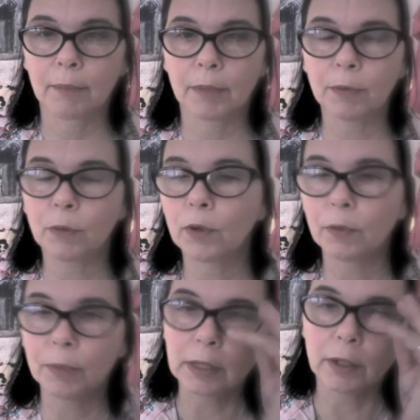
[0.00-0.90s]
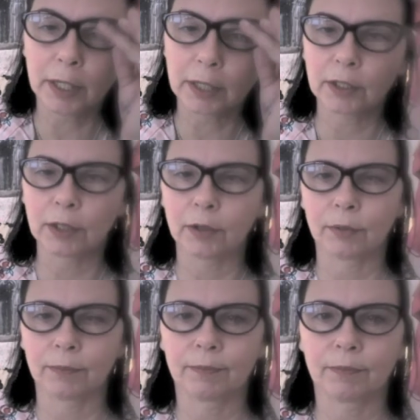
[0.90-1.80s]
People will be looking to you
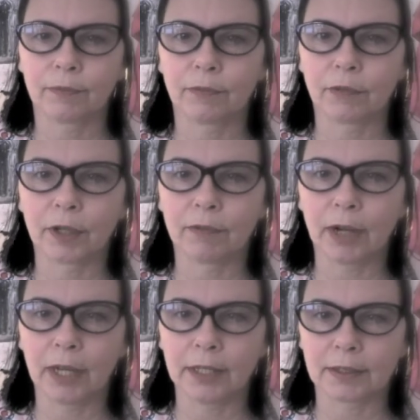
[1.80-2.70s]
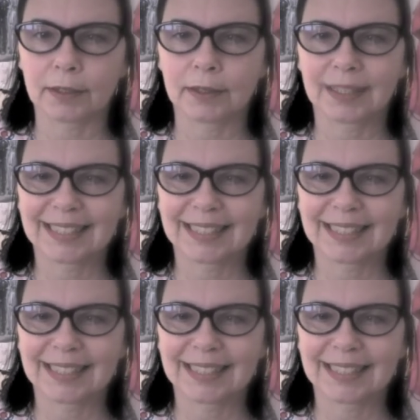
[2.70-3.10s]
for advice.